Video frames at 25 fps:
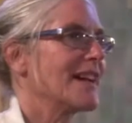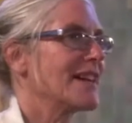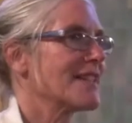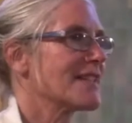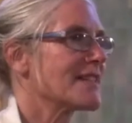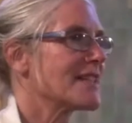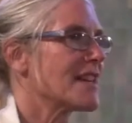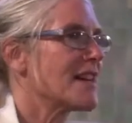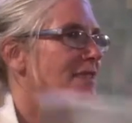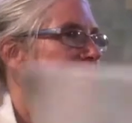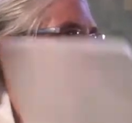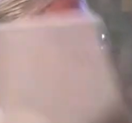kind of
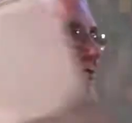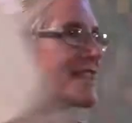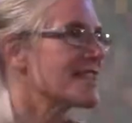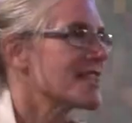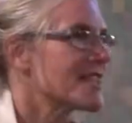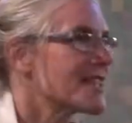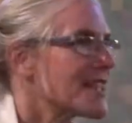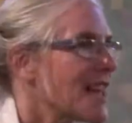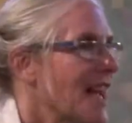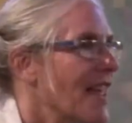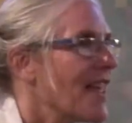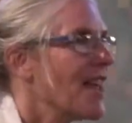stuff, and it's
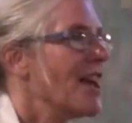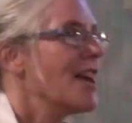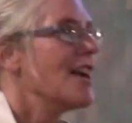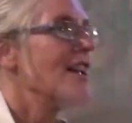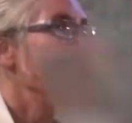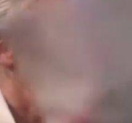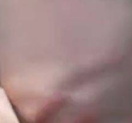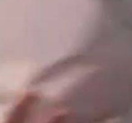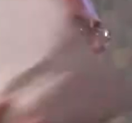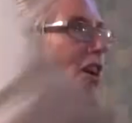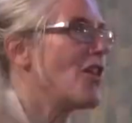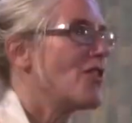just like
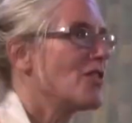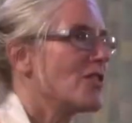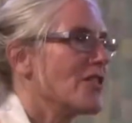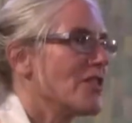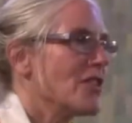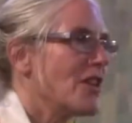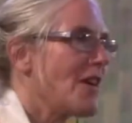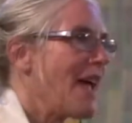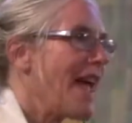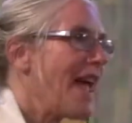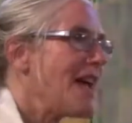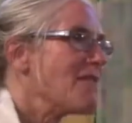the whole,
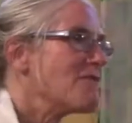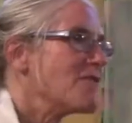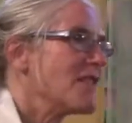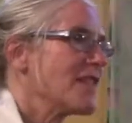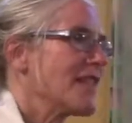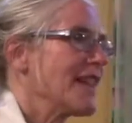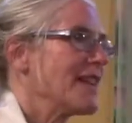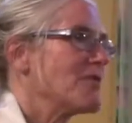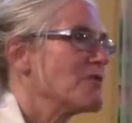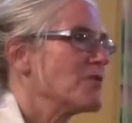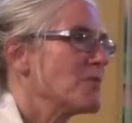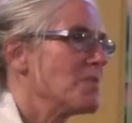
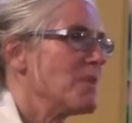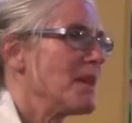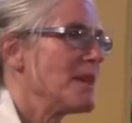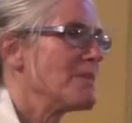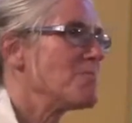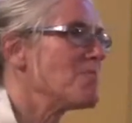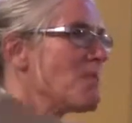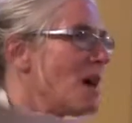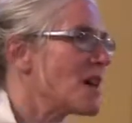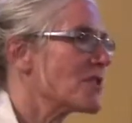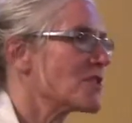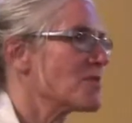everything would be
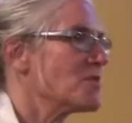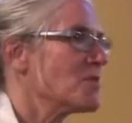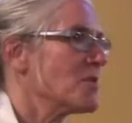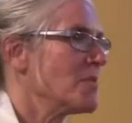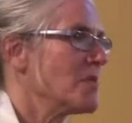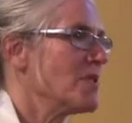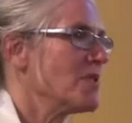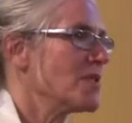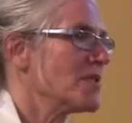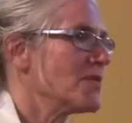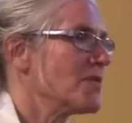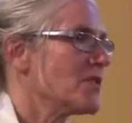much more
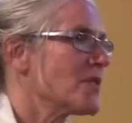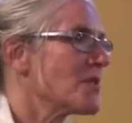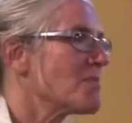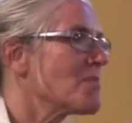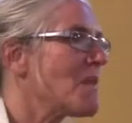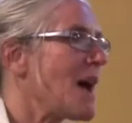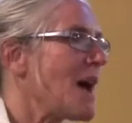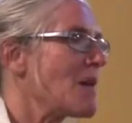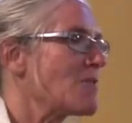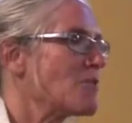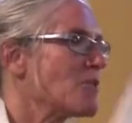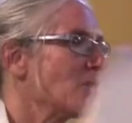beautiful, the
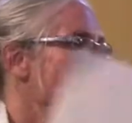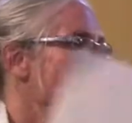map